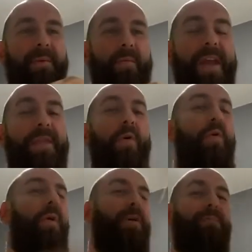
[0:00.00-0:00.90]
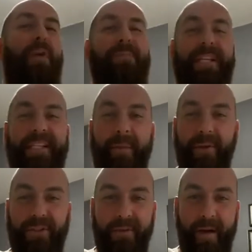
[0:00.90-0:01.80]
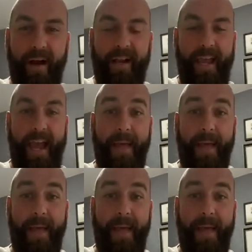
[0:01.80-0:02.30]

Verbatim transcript: When all those properties come onto the market